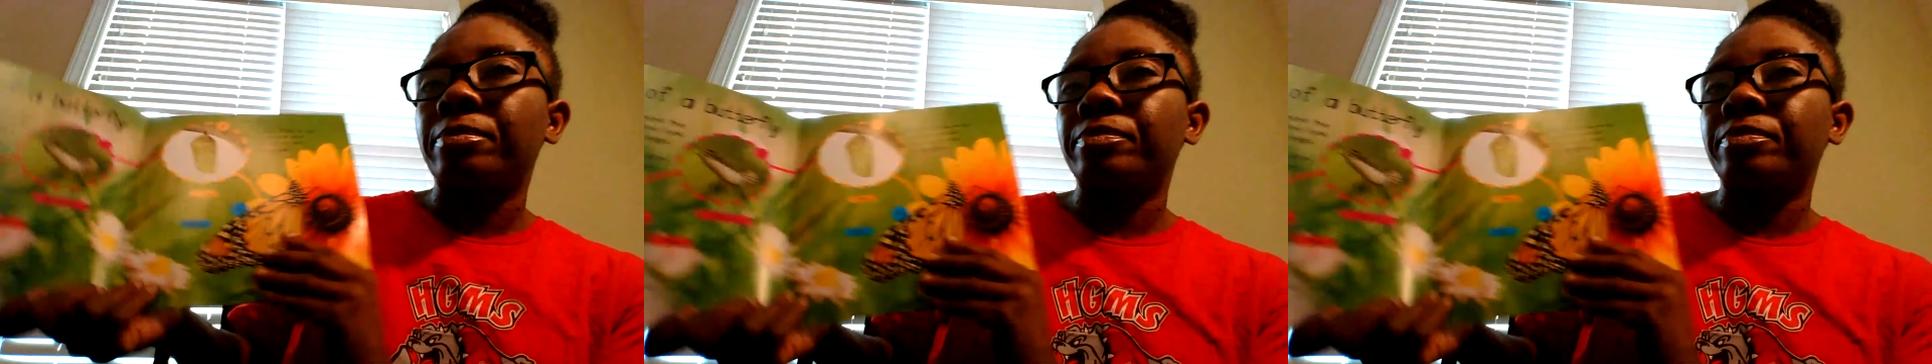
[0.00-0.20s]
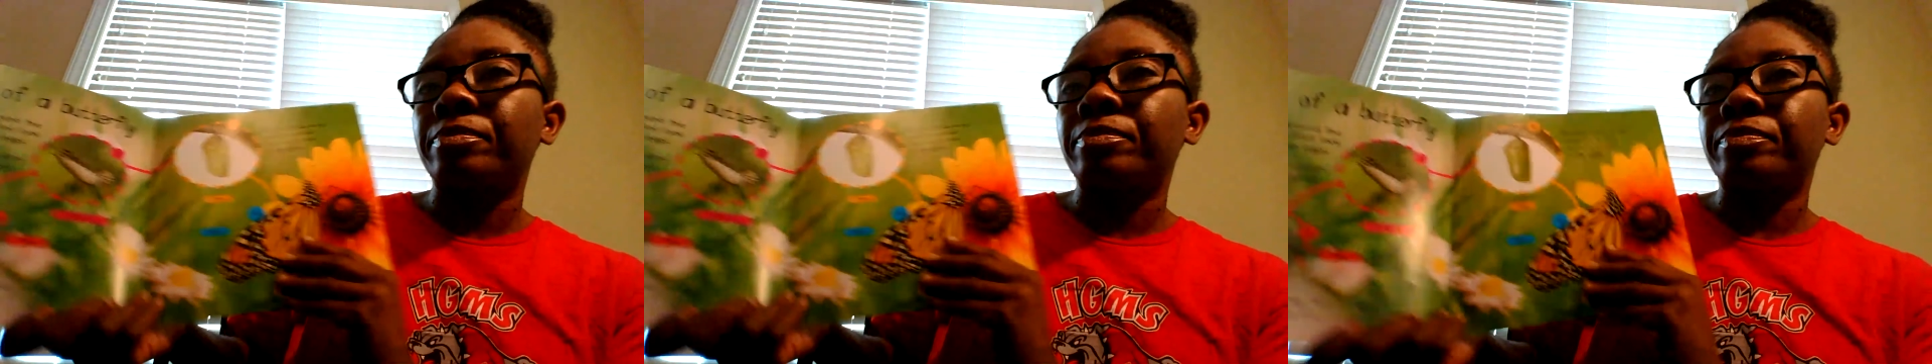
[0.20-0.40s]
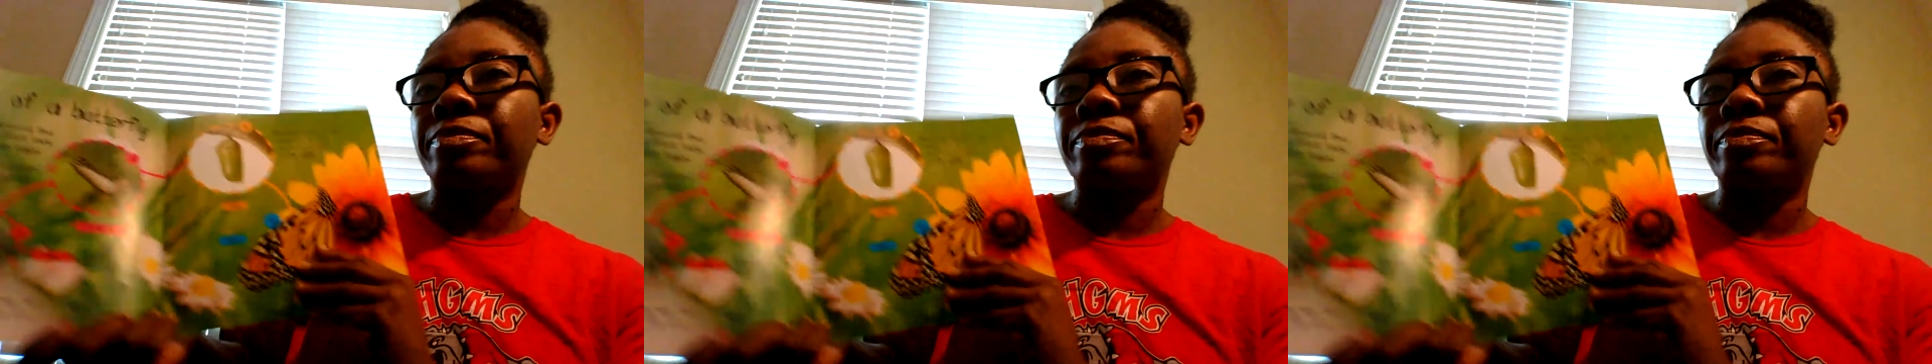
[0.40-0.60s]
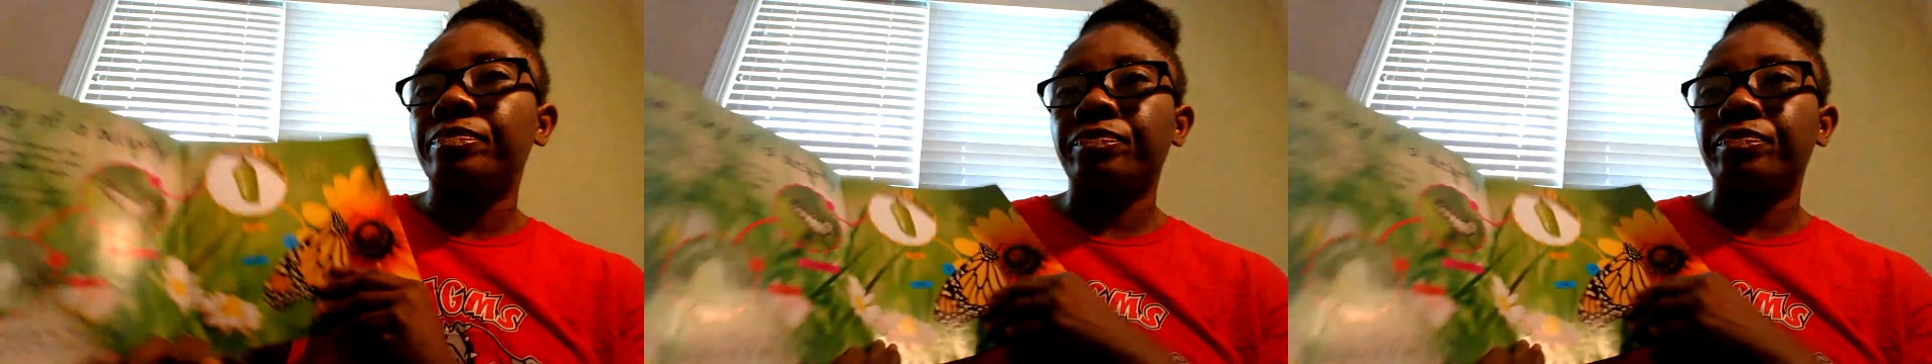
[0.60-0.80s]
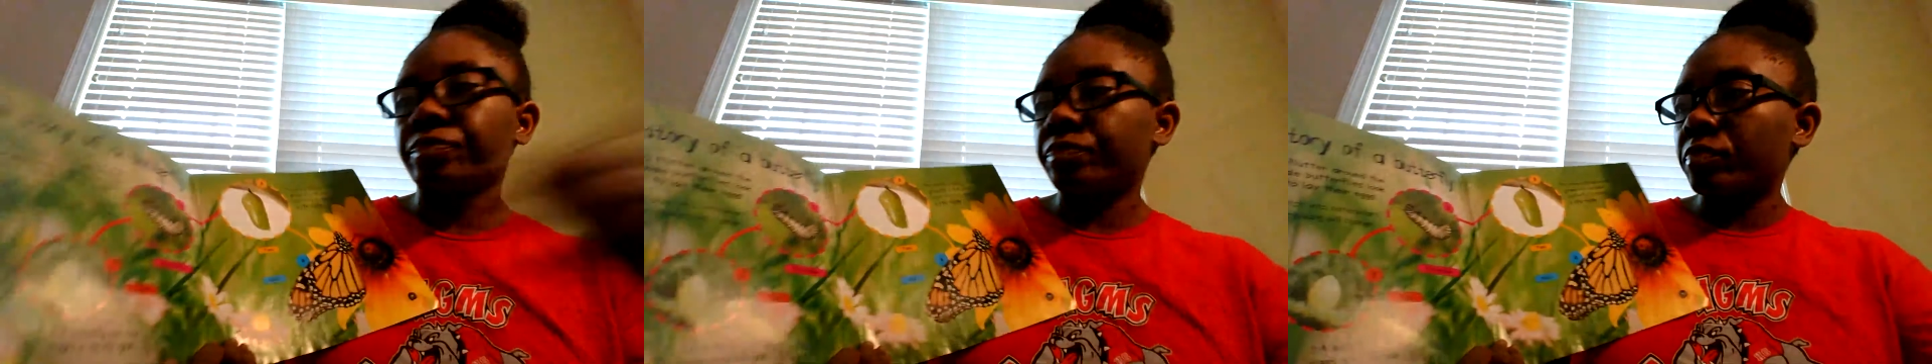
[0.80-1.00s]

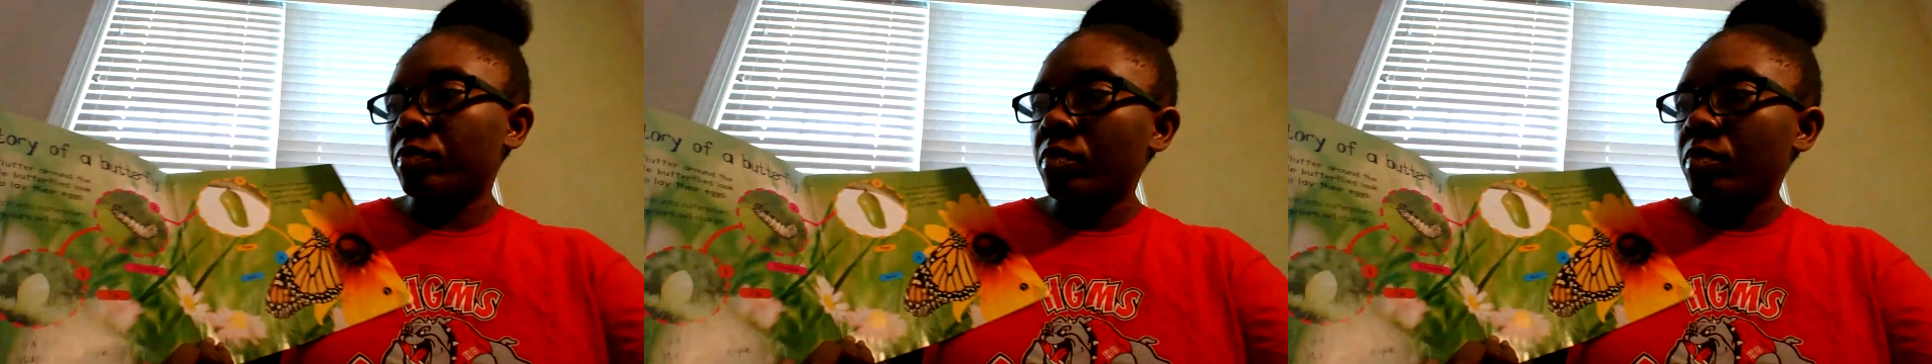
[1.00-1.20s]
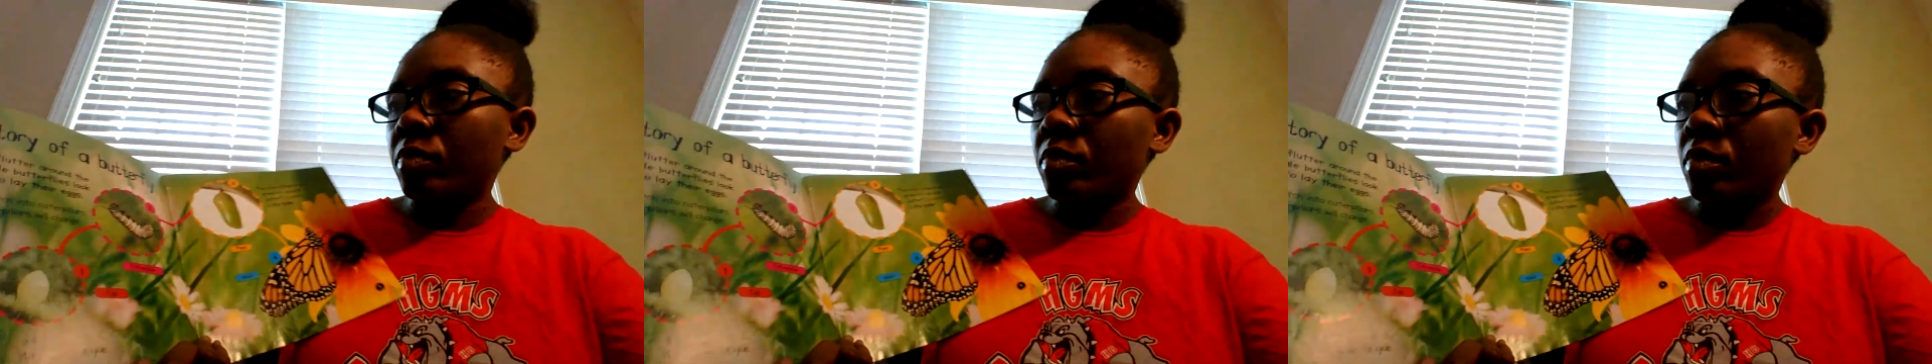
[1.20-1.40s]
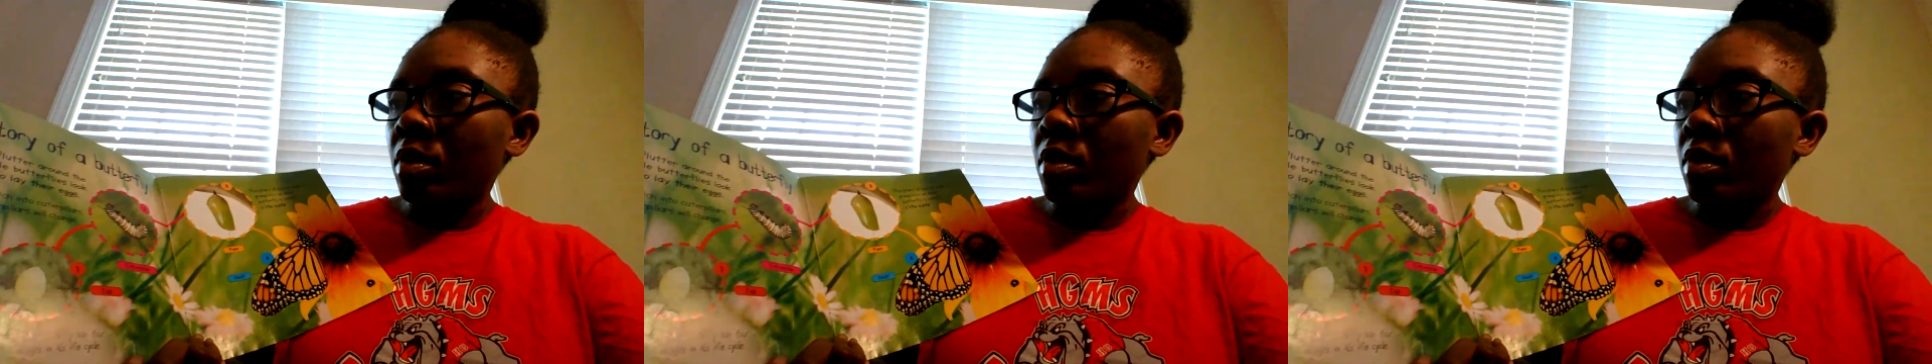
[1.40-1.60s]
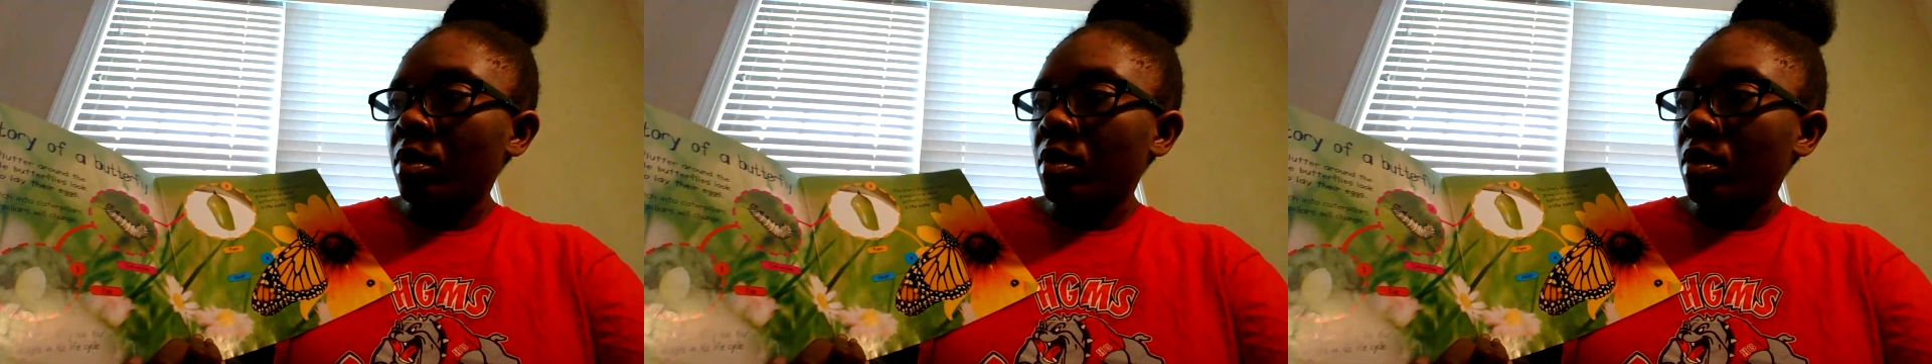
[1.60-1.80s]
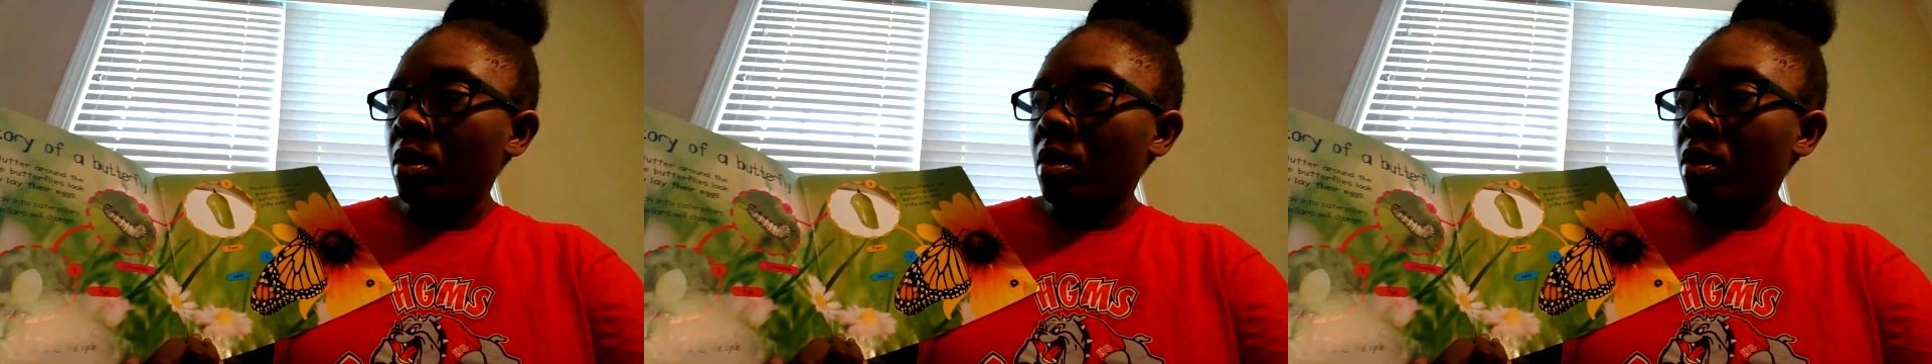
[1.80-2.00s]
Butterflies flutter
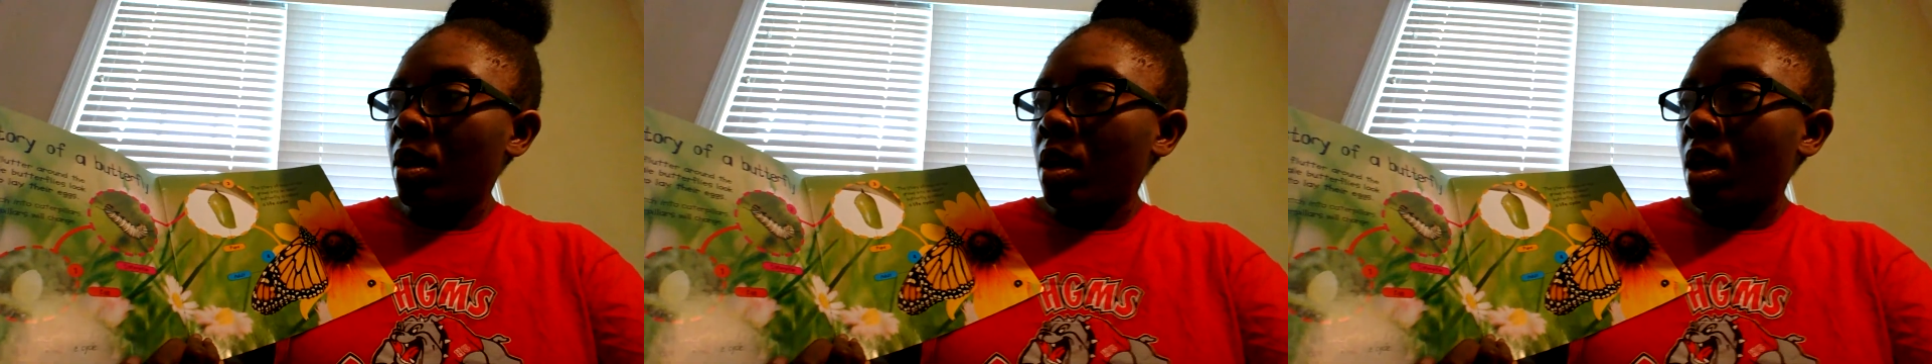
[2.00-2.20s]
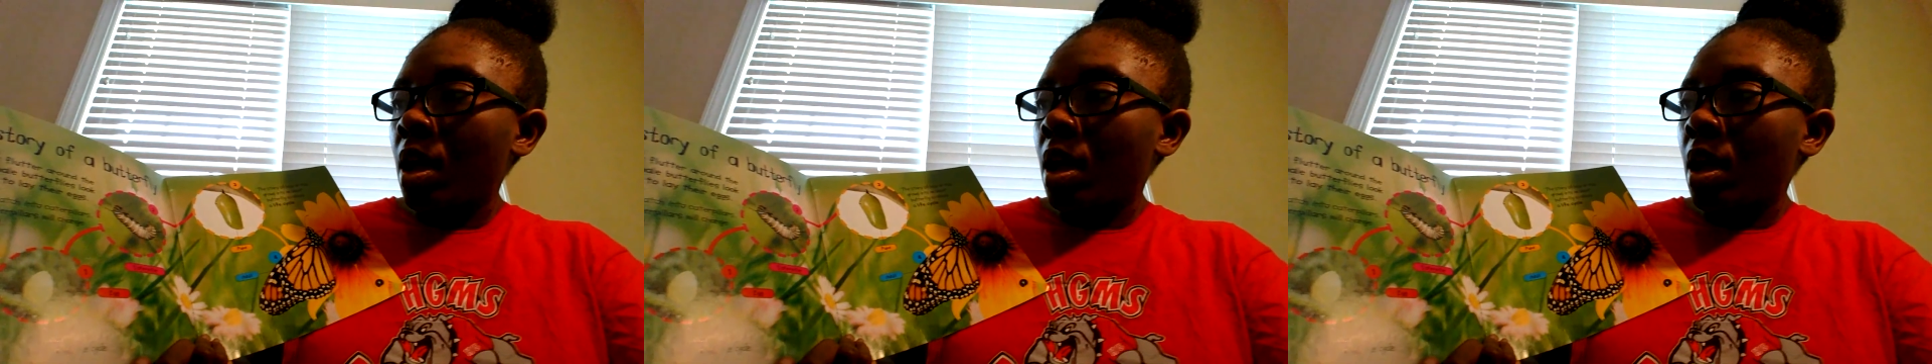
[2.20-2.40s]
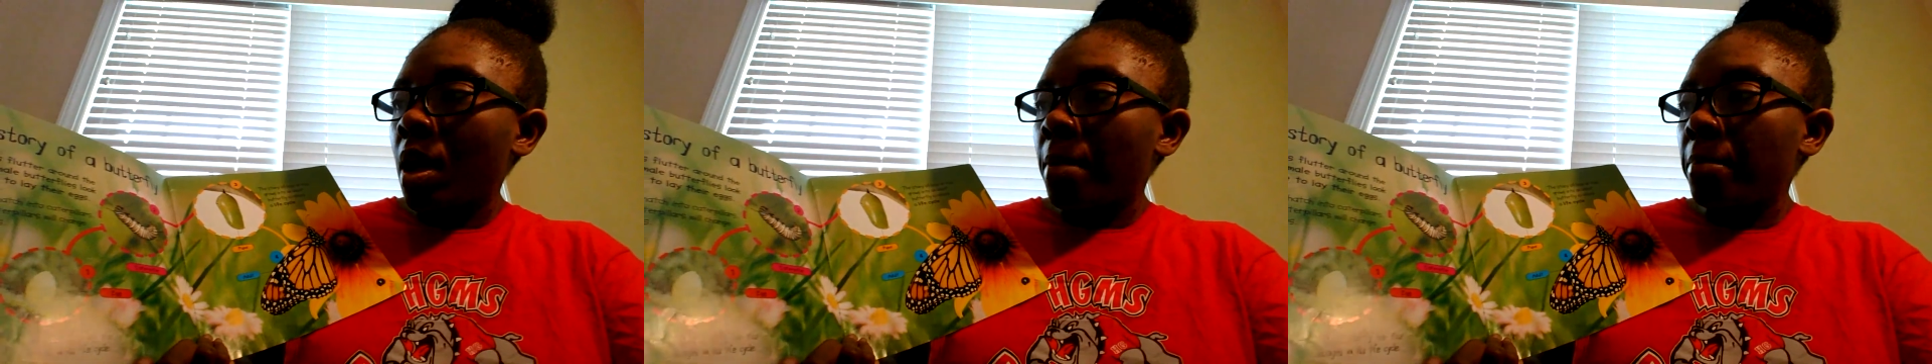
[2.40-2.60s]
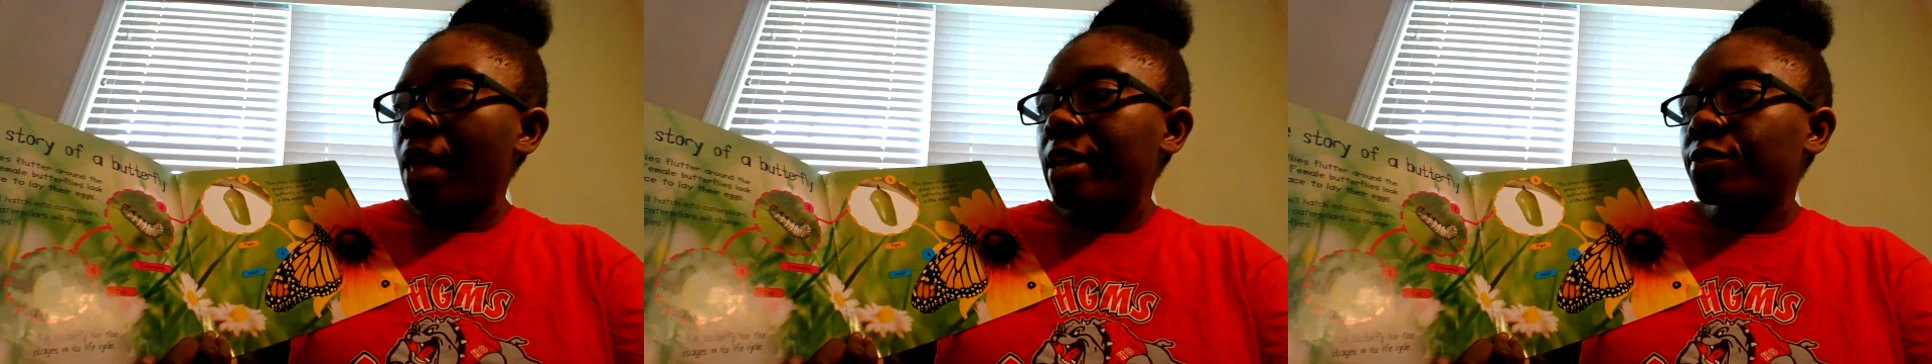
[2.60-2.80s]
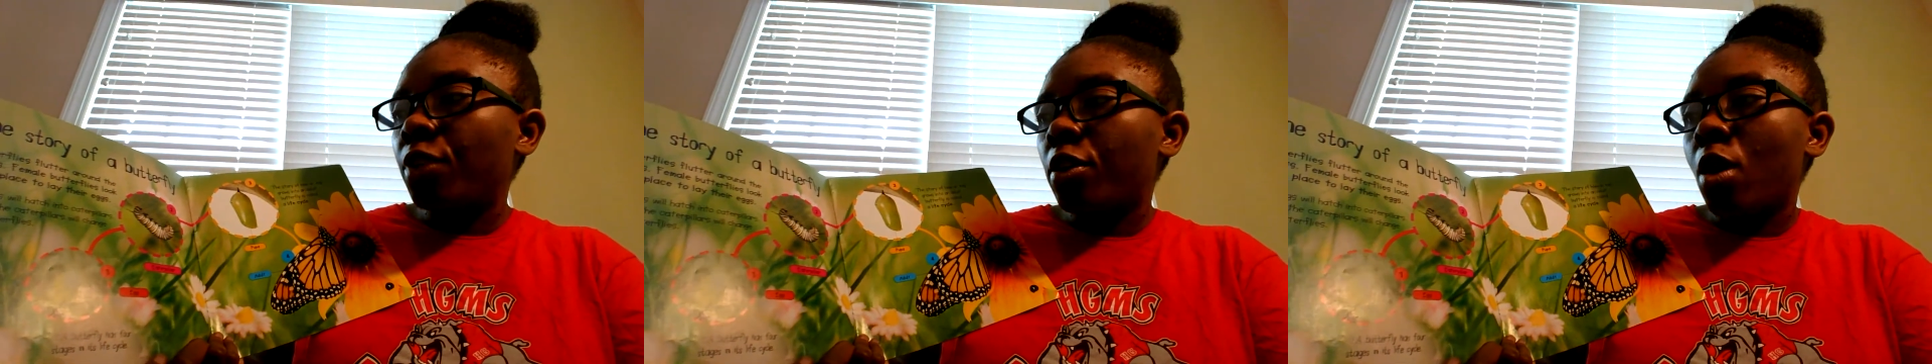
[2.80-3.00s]
around the plants.